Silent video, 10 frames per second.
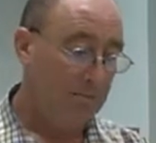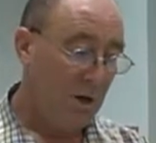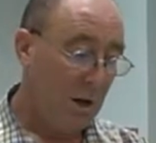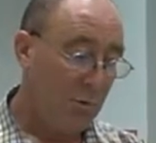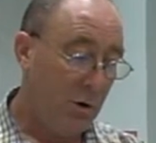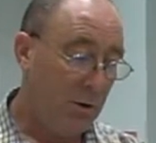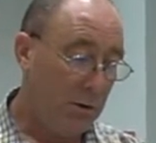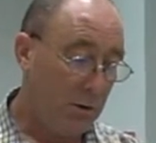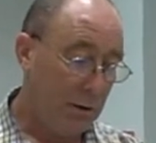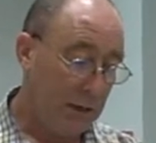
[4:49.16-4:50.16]
a
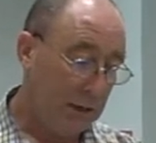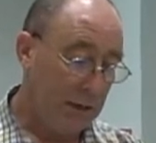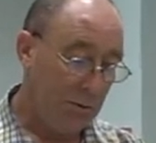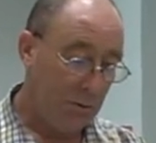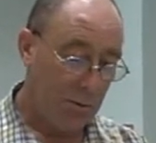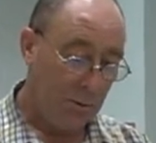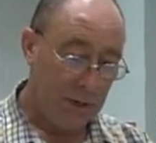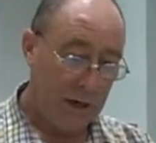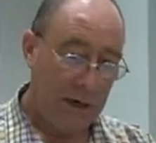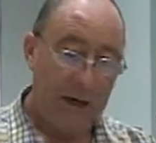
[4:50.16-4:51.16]
proton and an electron, which
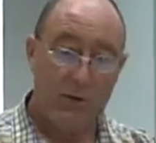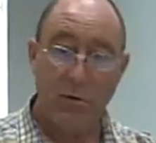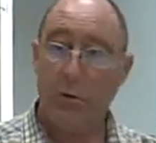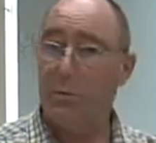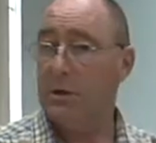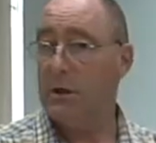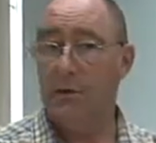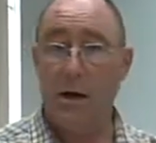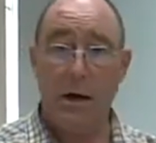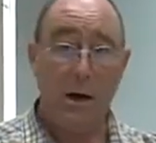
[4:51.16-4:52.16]
have a property of
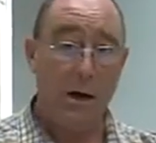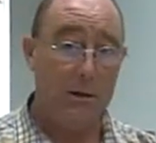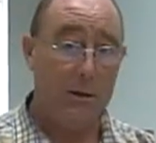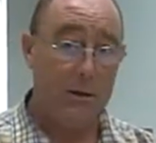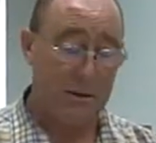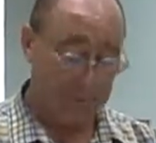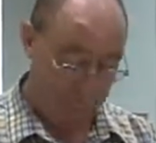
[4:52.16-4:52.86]
hardness.